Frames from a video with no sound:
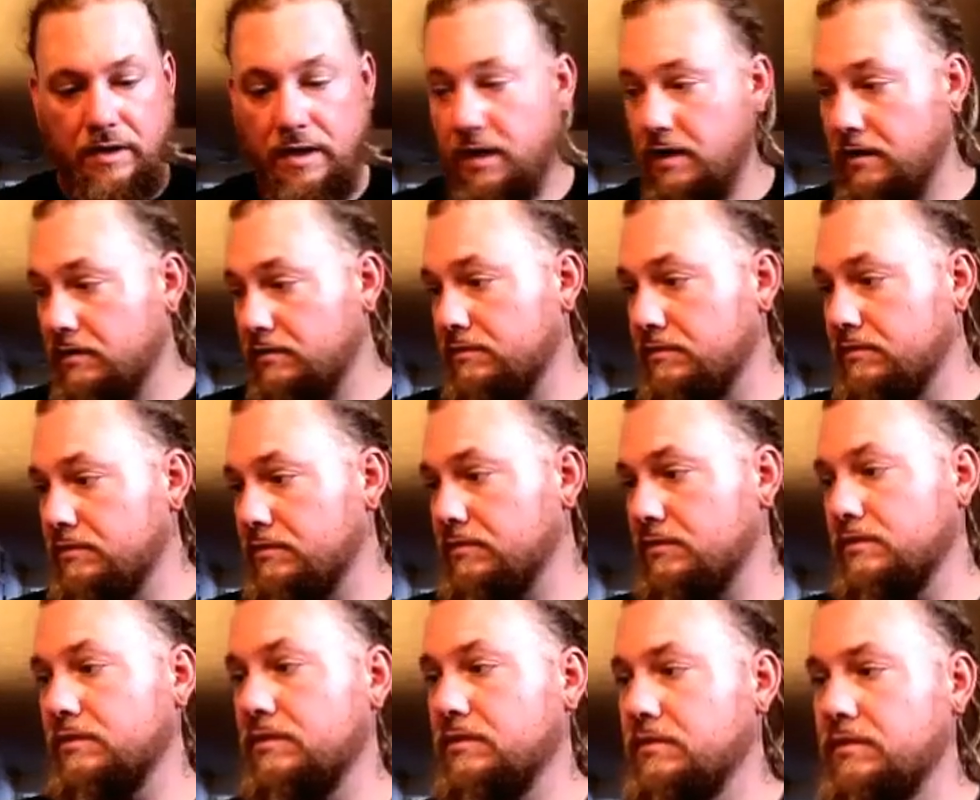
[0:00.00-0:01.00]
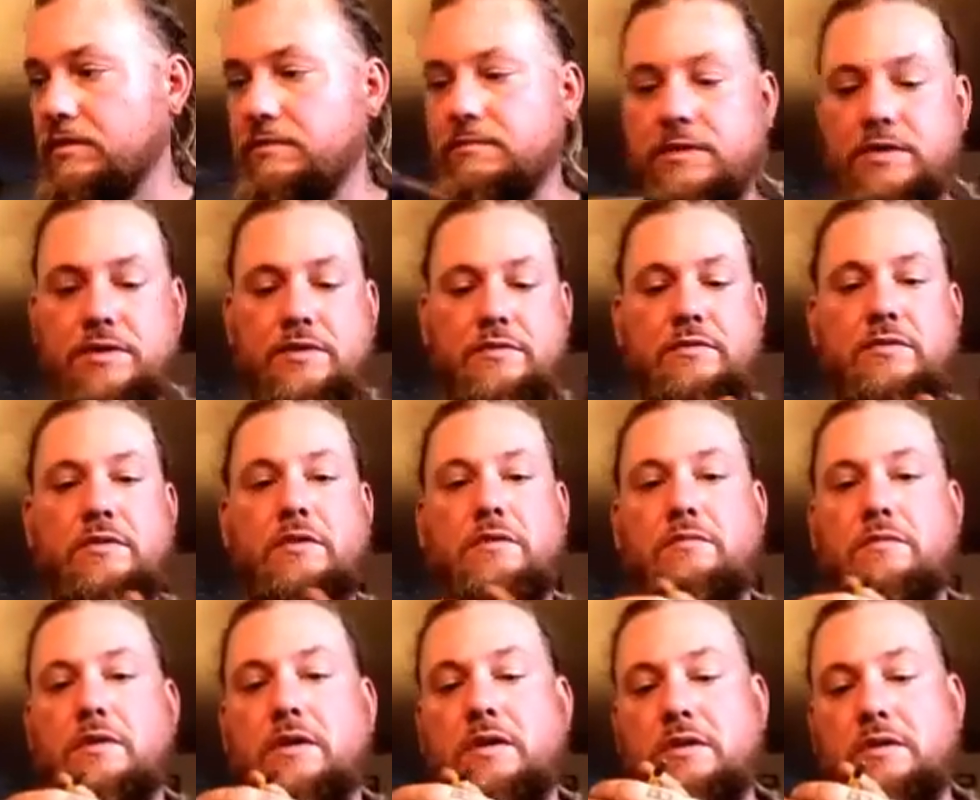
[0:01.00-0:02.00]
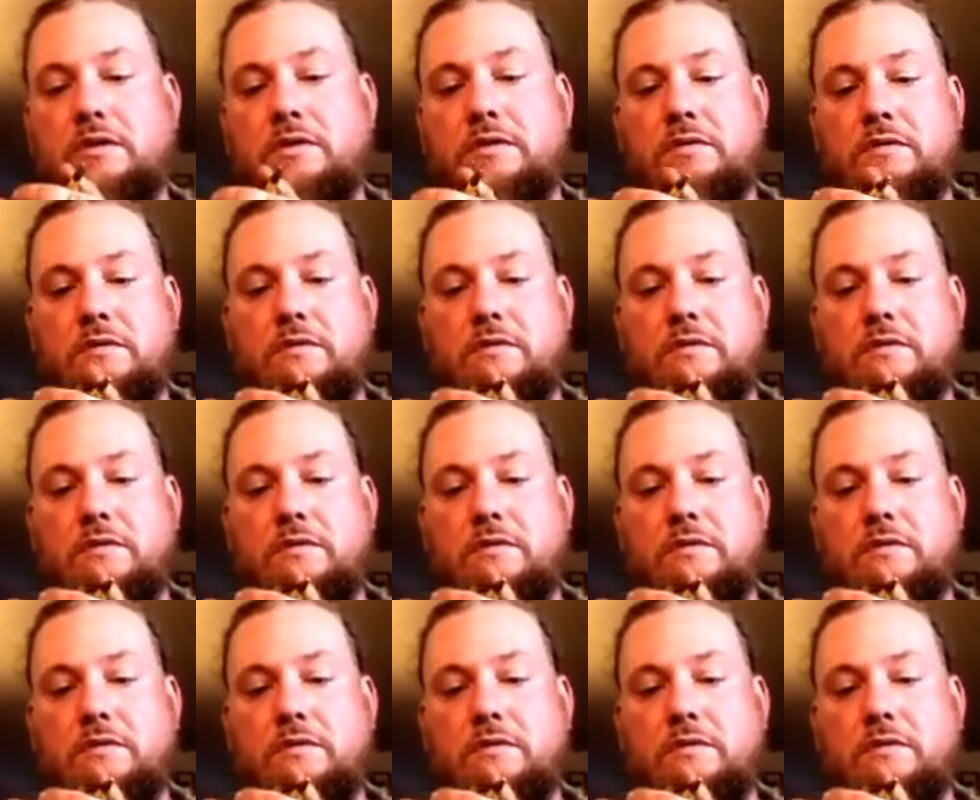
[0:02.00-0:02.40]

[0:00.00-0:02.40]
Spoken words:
Now, get my screw gun ready.